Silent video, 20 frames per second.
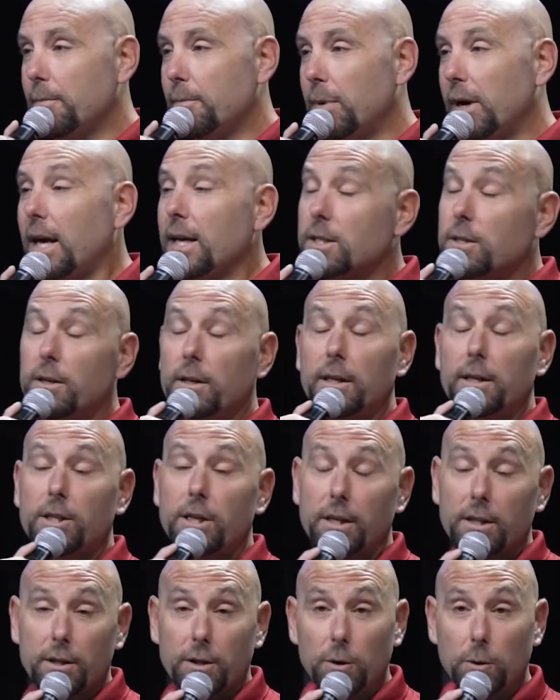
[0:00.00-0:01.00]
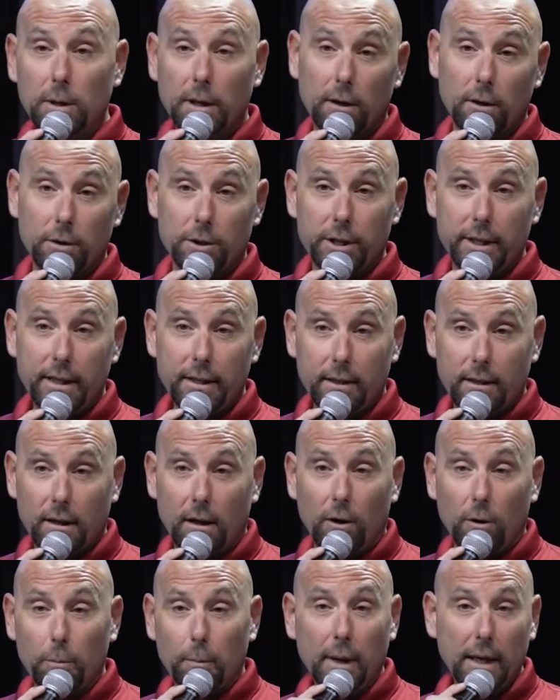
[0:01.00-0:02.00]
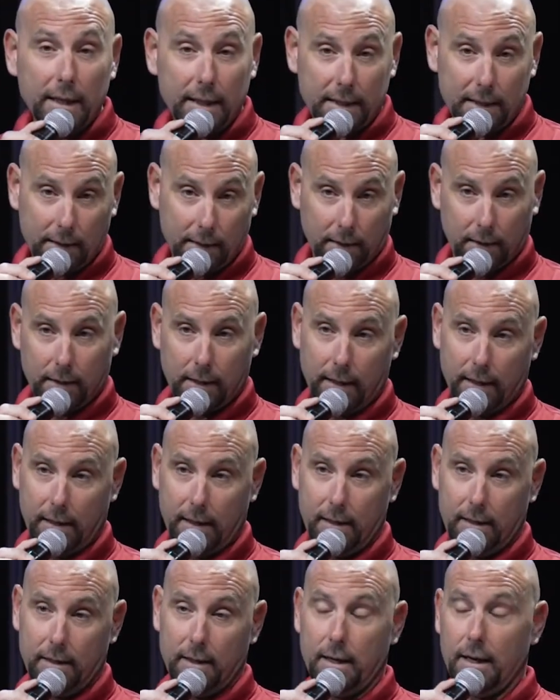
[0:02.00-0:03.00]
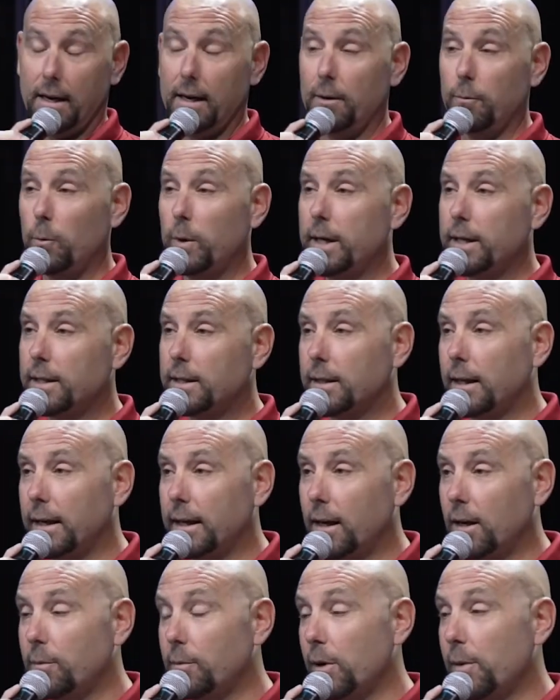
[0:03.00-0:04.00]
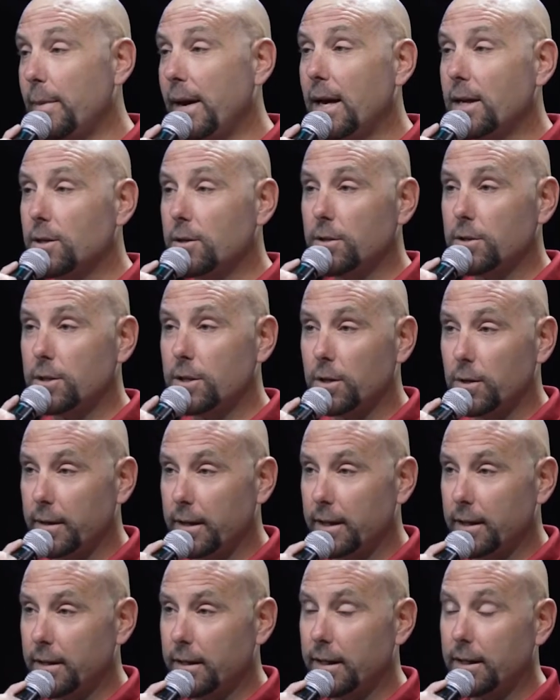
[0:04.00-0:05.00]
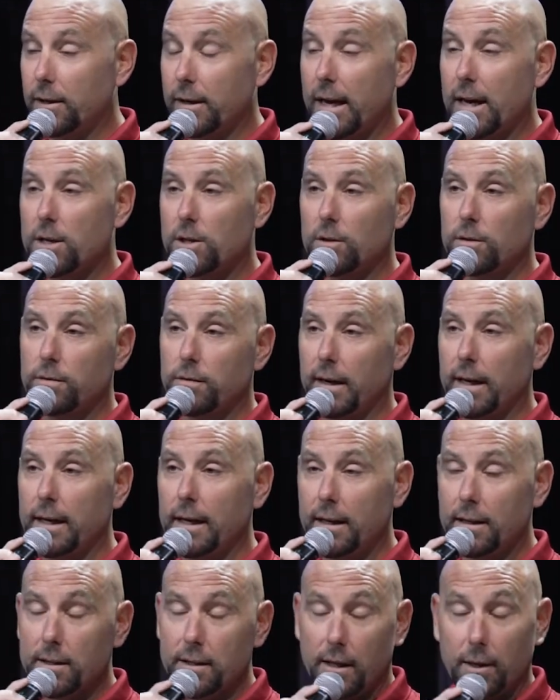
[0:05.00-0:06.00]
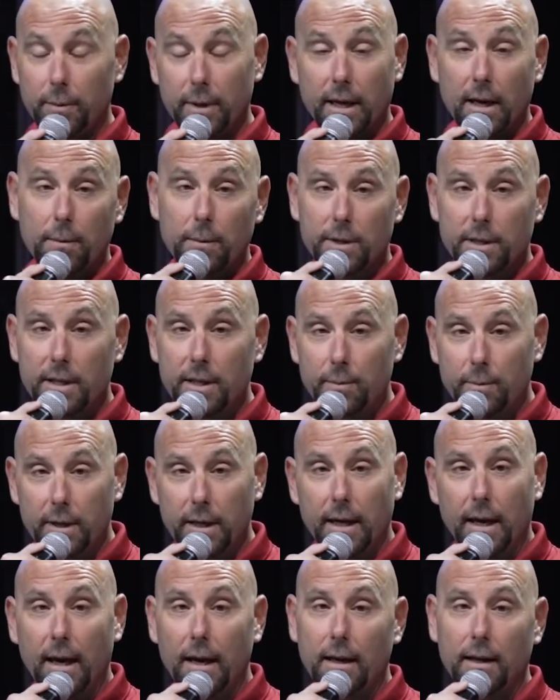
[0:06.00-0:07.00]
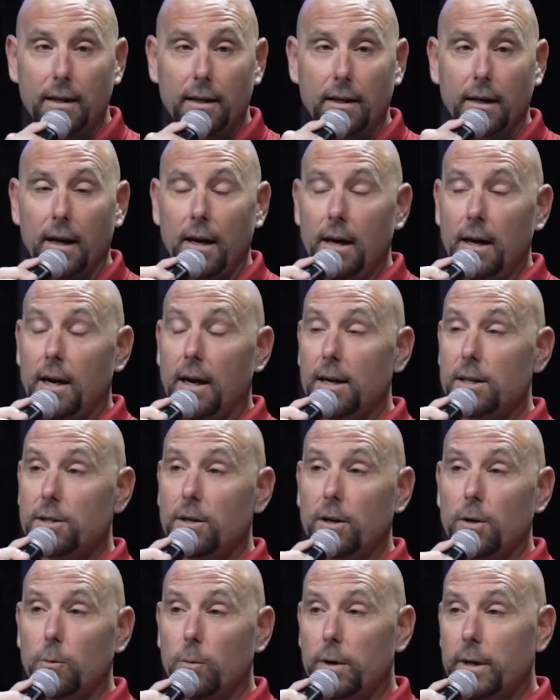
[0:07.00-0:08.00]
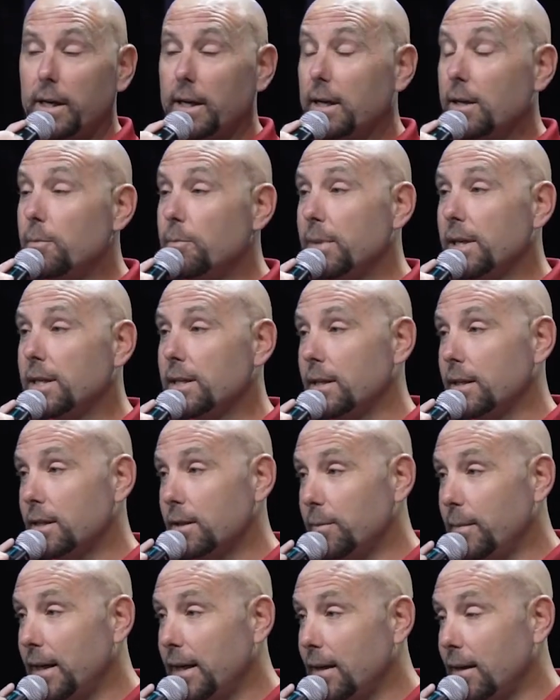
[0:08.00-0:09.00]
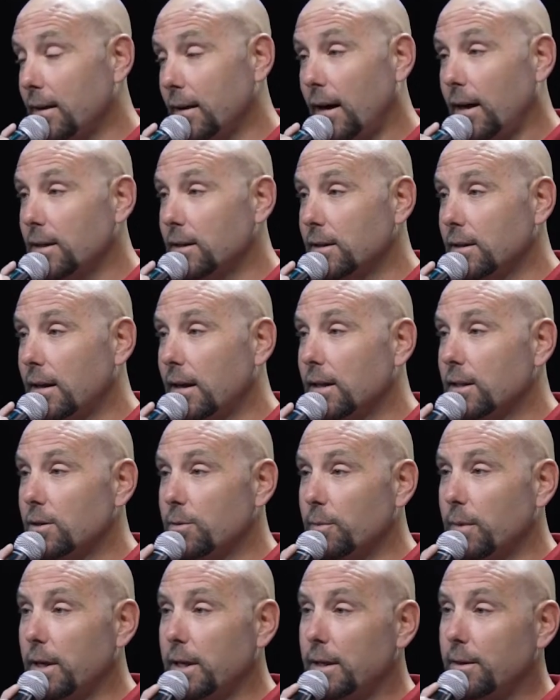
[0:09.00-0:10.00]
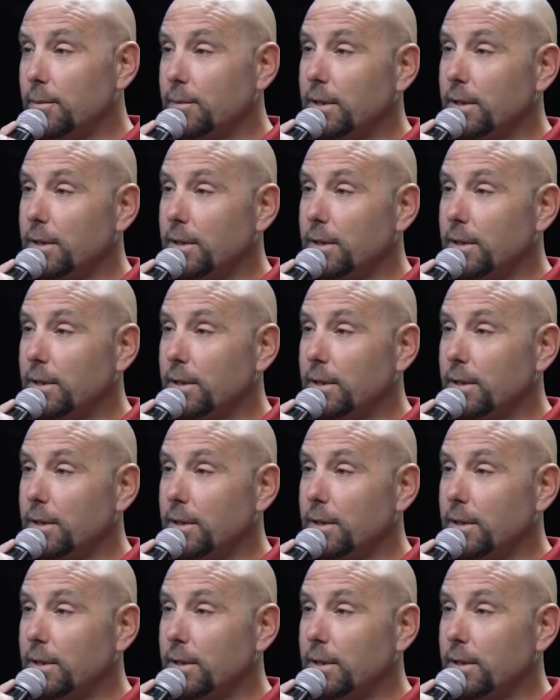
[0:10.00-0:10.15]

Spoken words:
But I started to chase a new little G called money. And I went and I got my master's degree in international finance and I became a CPA and I started working in business and making lots and lots of money.